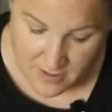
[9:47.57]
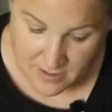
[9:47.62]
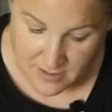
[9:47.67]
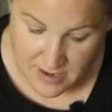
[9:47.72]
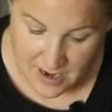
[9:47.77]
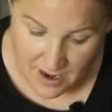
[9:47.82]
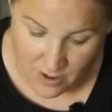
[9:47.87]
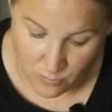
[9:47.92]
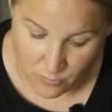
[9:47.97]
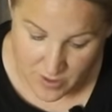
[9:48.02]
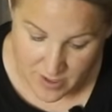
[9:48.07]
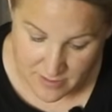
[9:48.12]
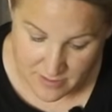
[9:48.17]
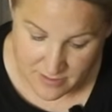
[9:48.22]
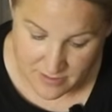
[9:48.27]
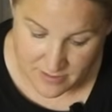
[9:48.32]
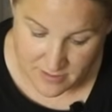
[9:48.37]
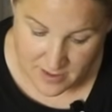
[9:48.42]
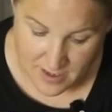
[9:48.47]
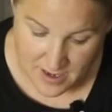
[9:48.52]
Now,
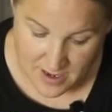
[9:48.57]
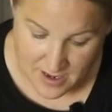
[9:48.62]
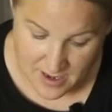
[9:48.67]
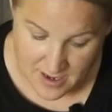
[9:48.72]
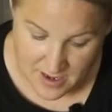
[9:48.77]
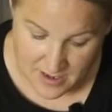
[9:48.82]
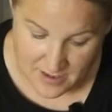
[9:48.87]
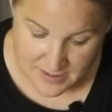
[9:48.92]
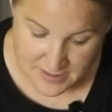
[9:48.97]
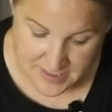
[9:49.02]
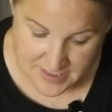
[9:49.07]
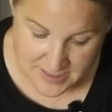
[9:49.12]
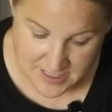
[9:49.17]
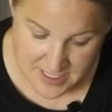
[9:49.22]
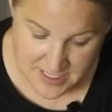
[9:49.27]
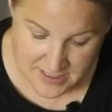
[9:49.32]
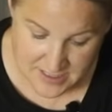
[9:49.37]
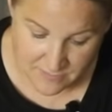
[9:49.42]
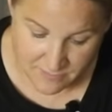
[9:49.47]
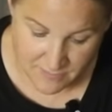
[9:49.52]
with uh,
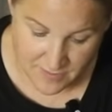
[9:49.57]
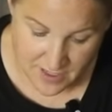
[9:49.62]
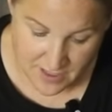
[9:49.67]
seeds